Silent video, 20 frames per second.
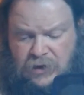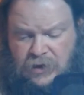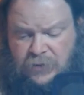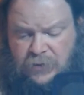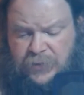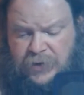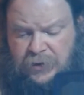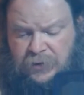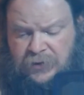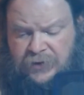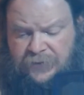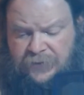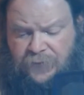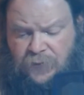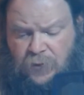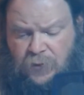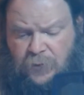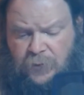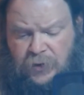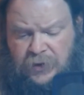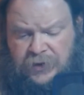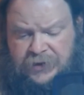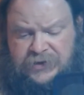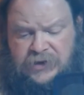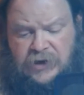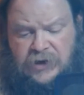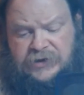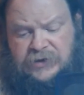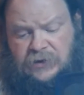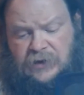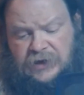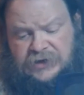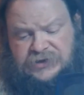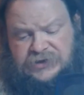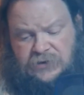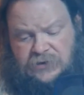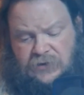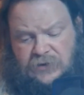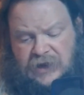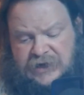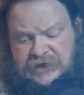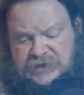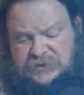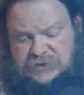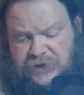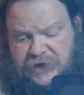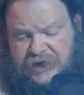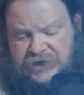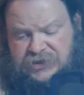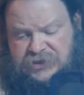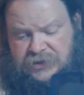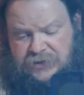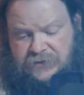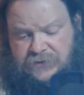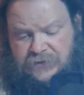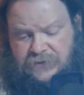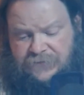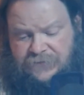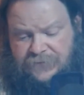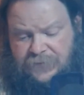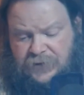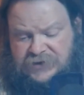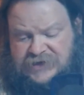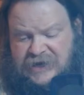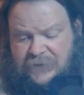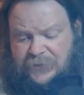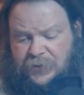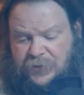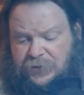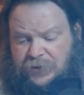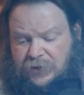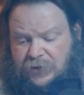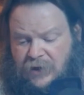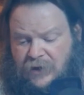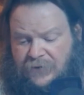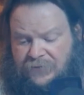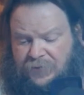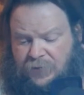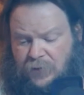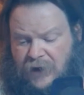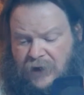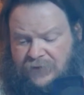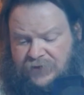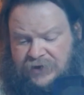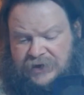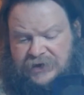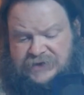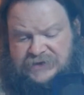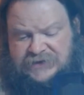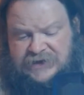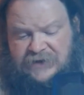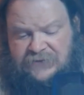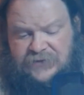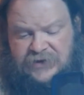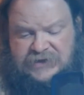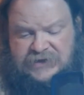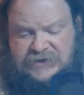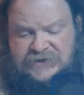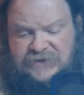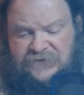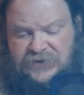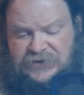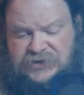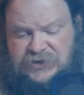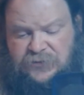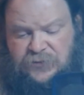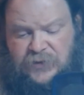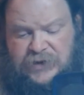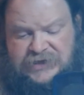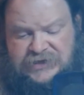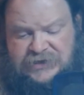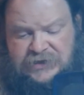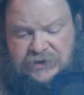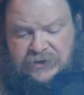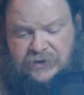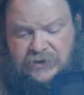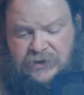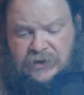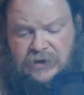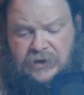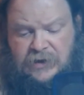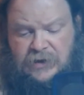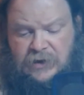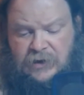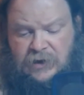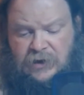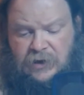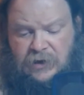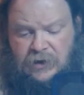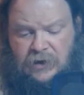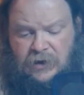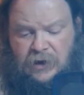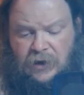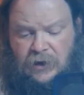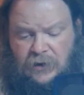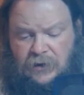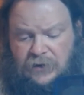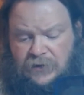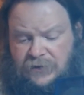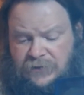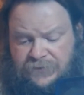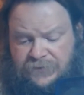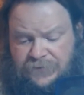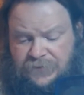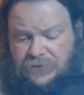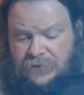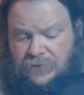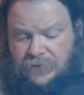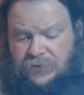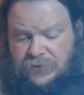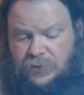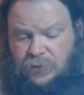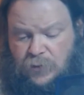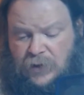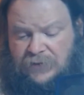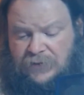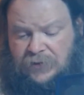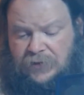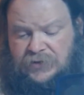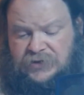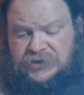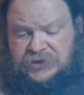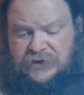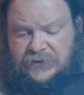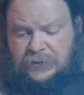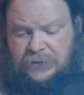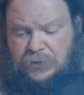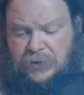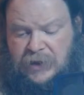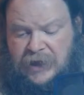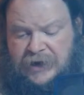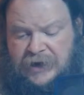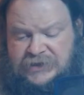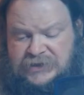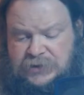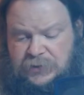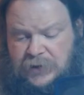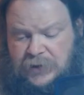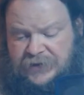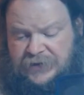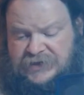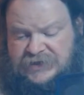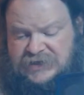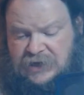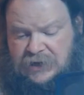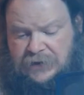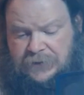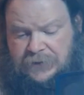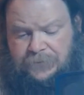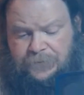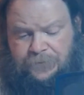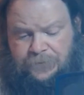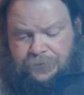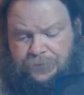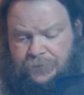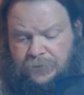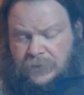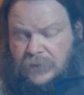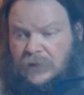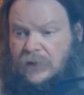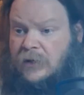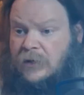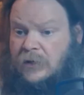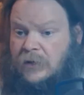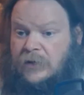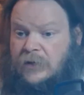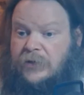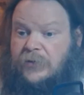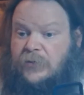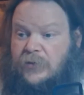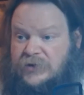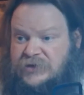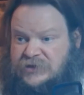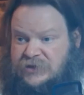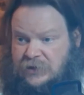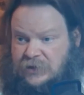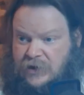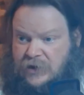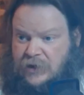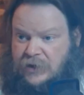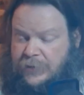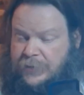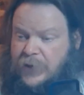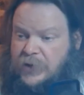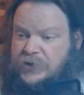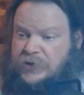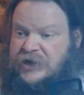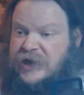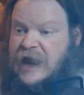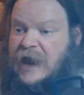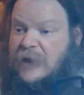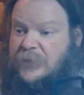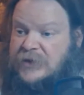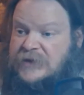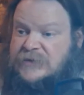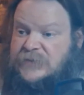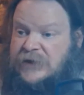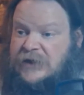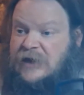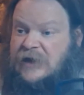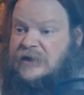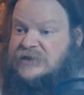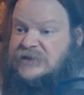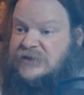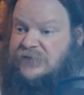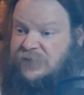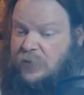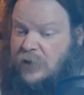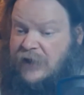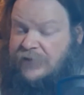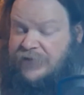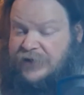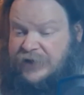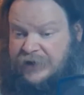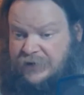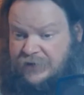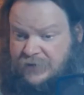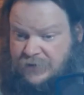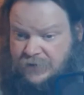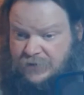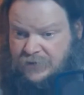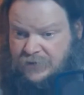A merely formal and tautological explanation. For example, the law of gravity is given as sufficient reason of the revolution of the planets around the sun. In other words, the motion happens because of gravity.